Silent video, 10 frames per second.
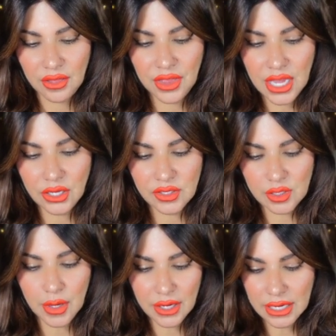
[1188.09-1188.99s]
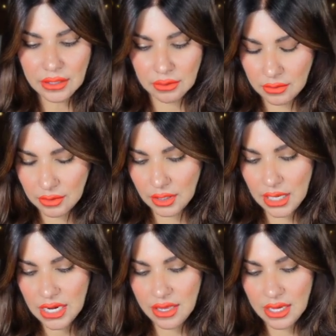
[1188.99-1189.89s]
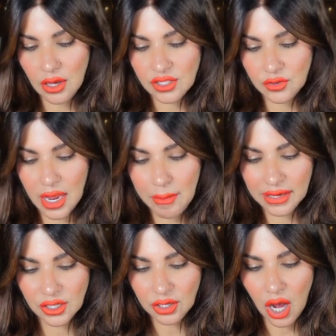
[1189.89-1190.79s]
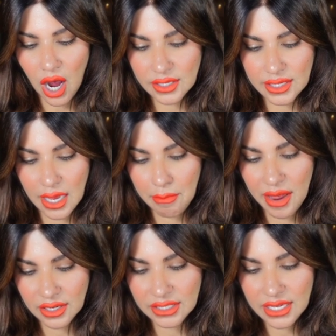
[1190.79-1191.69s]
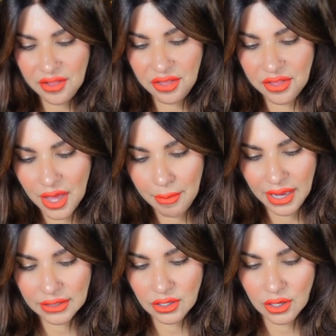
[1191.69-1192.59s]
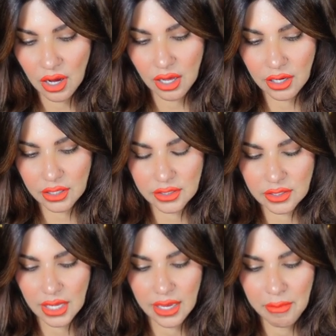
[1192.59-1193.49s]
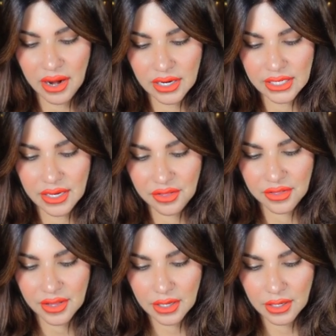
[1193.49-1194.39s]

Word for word: Thank you, Spirit. Anything else for Amanda Knox and Meredith? Amanda Knox and Meredith.